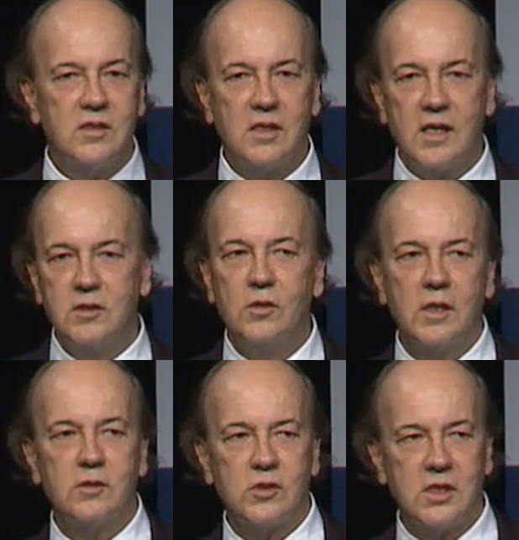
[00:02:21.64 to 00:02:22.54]
I don't
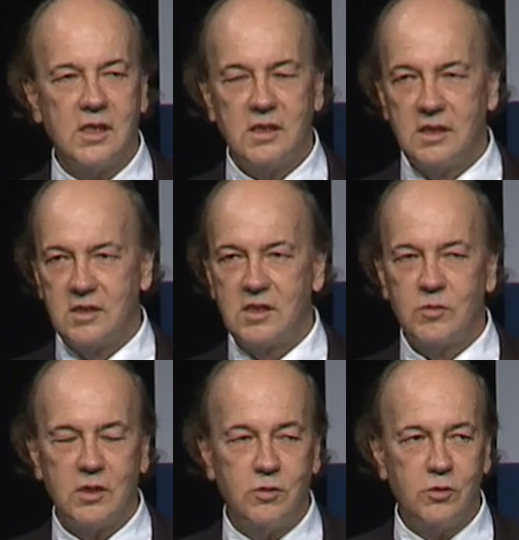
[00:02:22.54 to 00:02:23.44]
understand it. It
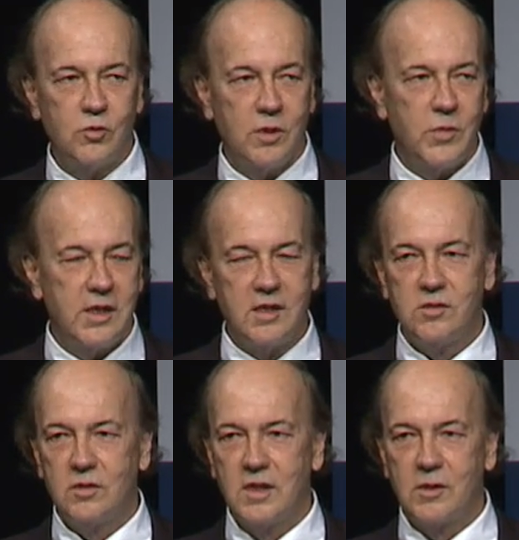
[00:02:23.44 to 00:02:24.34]
seems unusual. And my
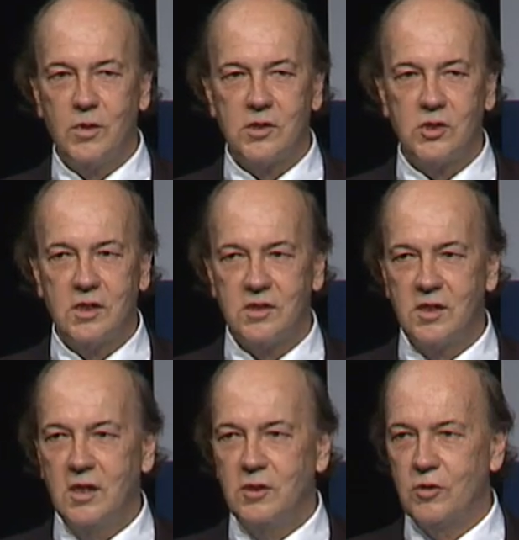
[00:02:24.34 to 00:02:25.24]
answer to that question is,
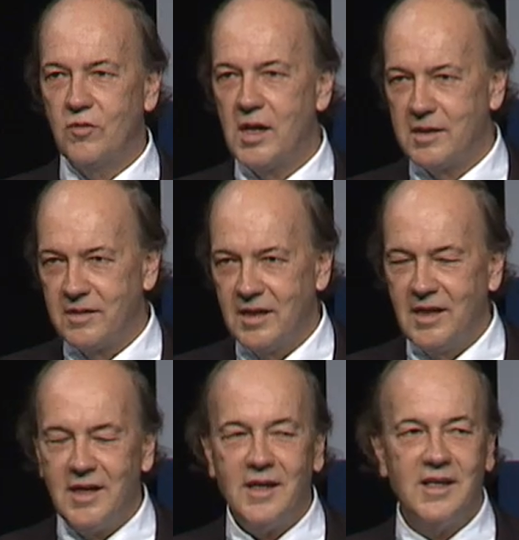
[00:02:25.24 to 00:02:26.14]
you're right.
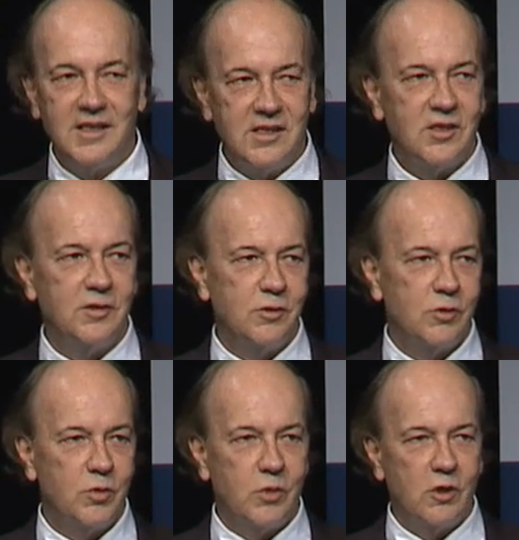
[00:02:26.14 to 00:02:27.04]
It is
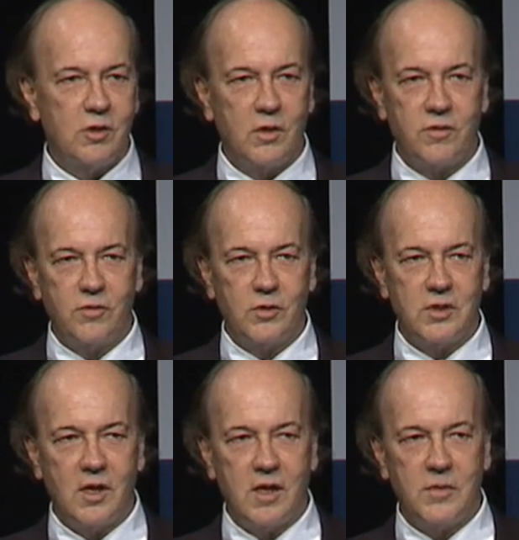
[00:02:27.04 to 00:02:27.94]
unusual. We are going through a
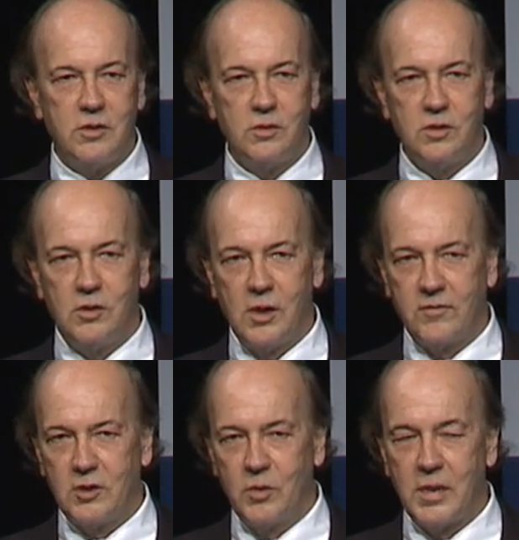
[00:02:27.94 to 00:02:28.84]
time that you
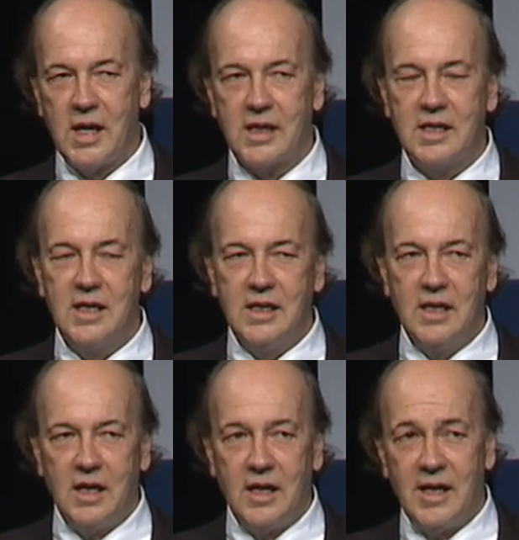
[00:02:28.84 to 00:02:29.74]
have to go back
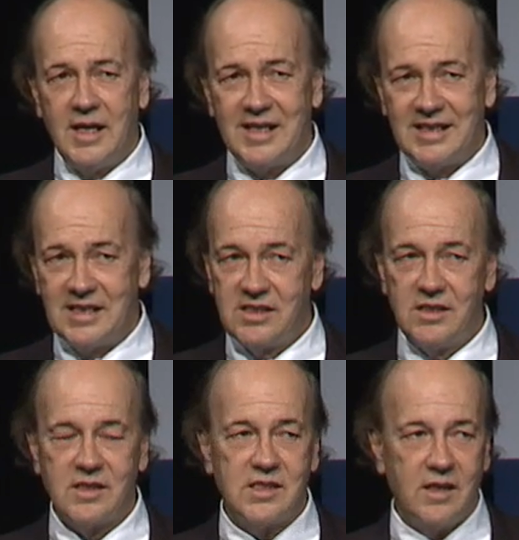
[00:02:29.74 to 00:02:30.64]
at least to
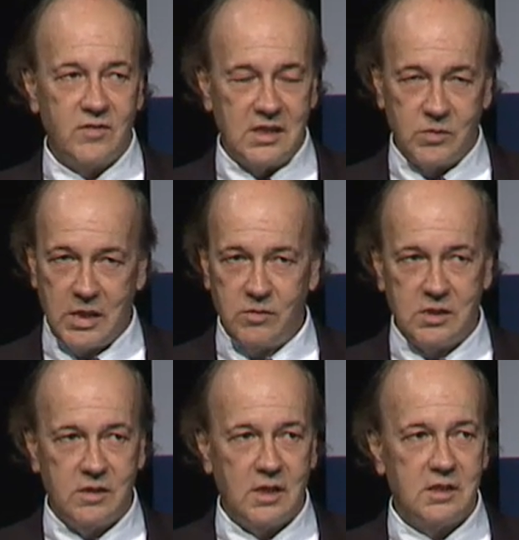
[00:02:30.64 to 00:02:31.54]
the 70s, maybe
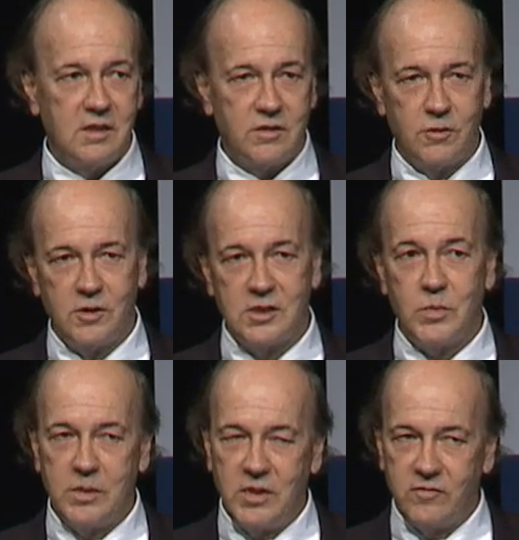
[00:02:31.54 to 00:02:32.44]
to the 1930s,
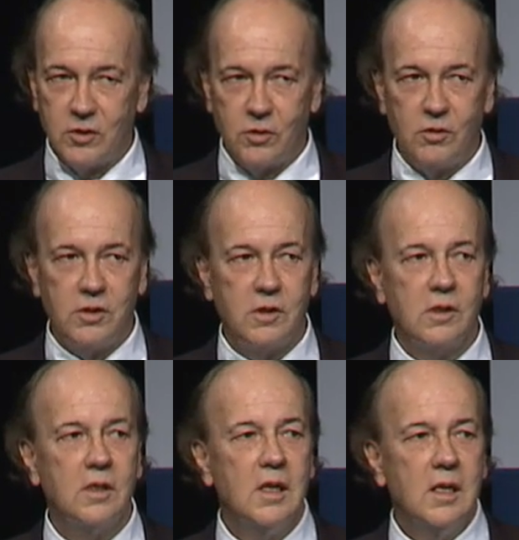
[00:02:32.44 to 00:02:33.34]
maybe even
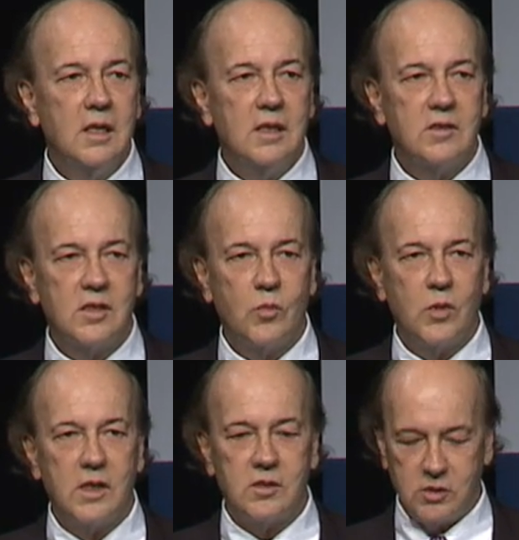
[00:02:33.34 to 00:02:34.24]
earlier in some
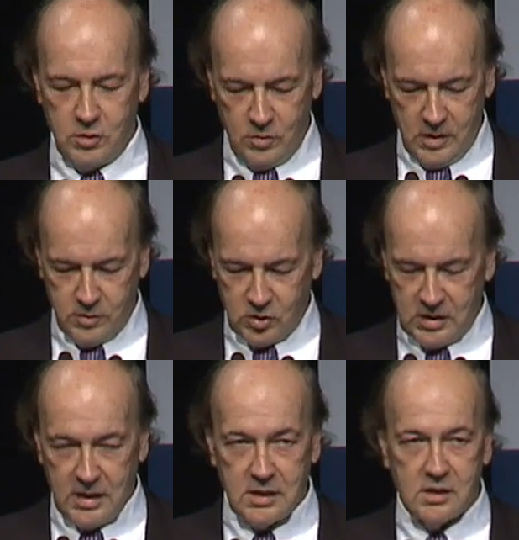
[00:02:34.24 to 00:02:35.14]
ways to
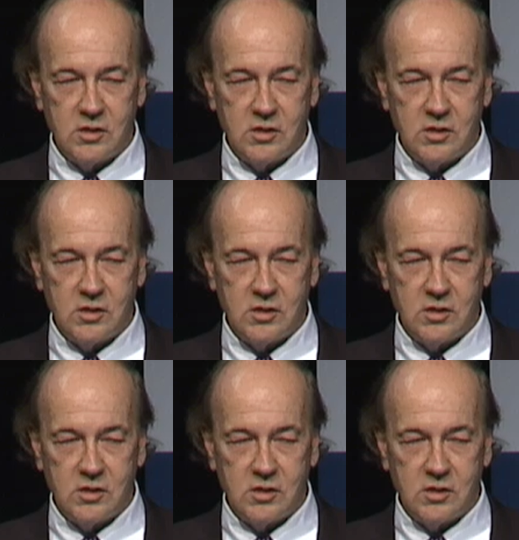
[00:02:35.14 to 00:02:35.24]
understand it.